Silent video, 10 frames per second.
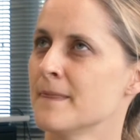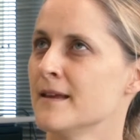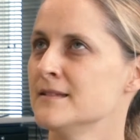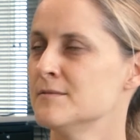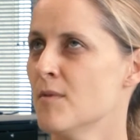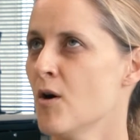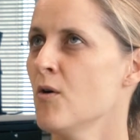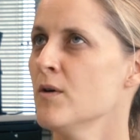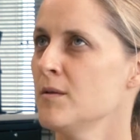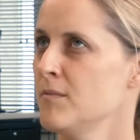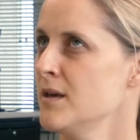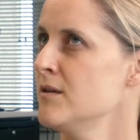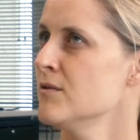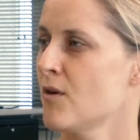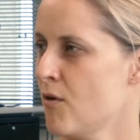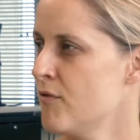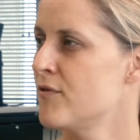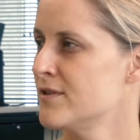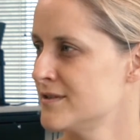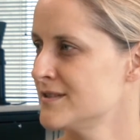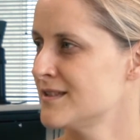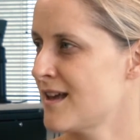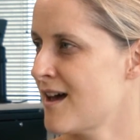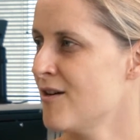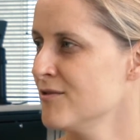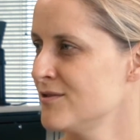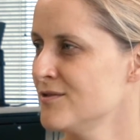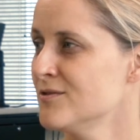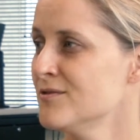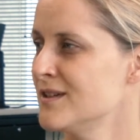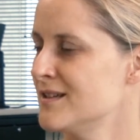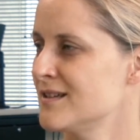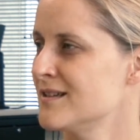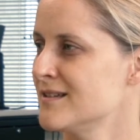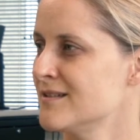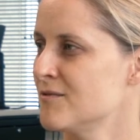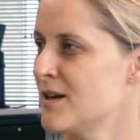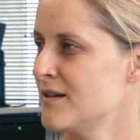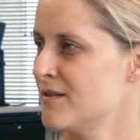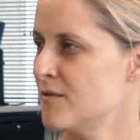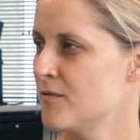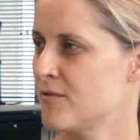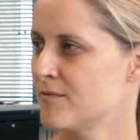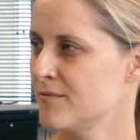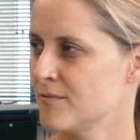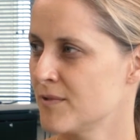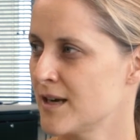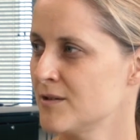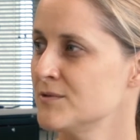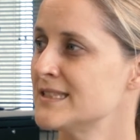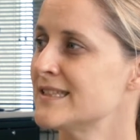small and medium offers, how to do it, and where can we start?